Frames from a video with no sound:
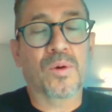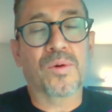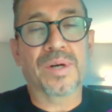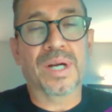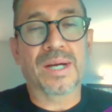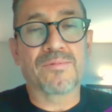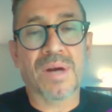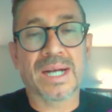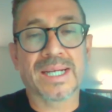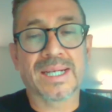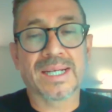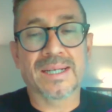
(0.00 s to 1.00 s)
or
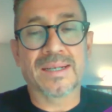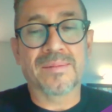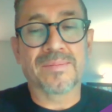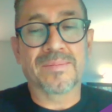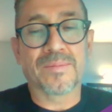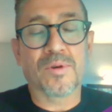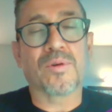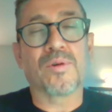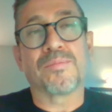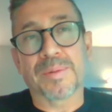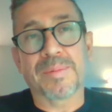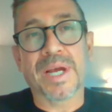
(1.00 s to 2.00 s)
running
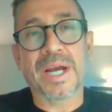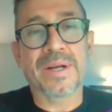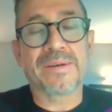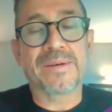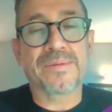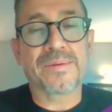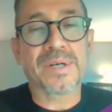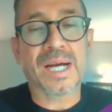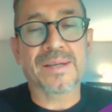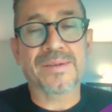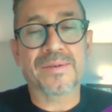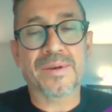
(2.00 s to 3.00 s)
or preparing a
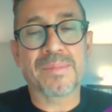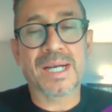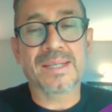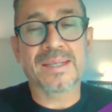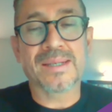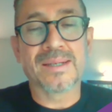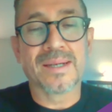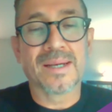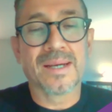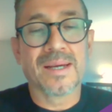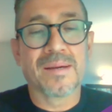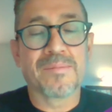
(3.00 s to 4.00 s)
forecast or a budget,
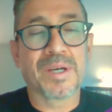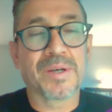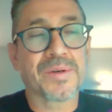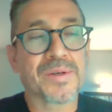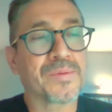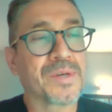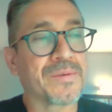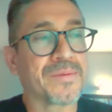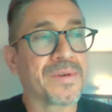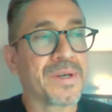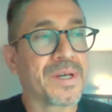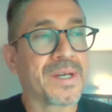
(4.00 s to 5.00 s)
because we've
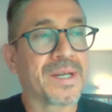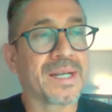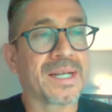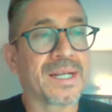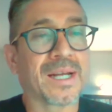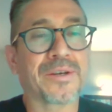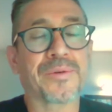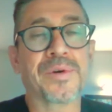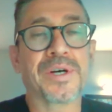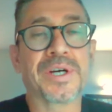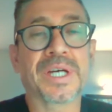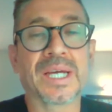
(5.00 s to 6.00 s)
done a lot of
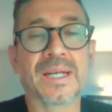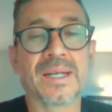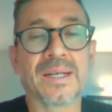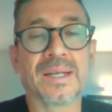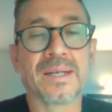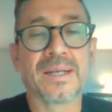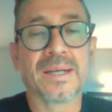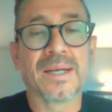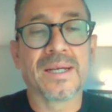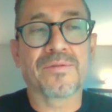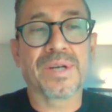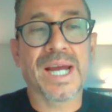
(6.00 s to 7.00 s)
work in
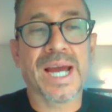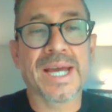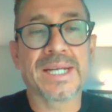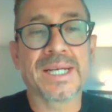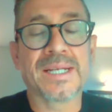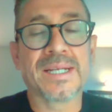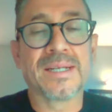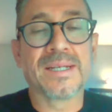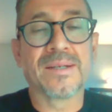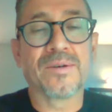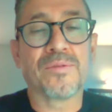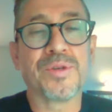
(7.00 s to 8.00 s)
creating
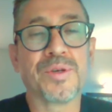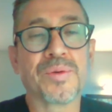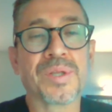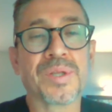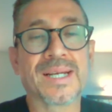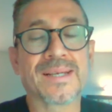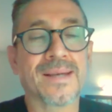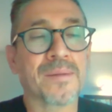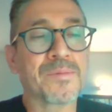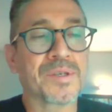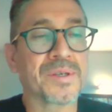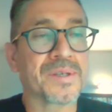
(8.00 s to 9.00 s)
or building
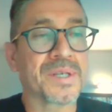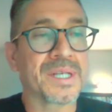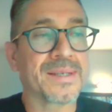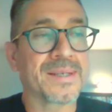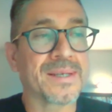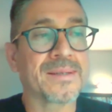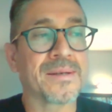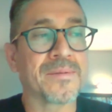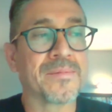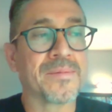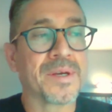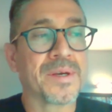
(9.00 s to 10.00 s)
assumptions in the
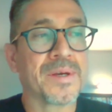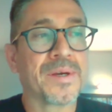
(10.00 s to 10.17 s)
system.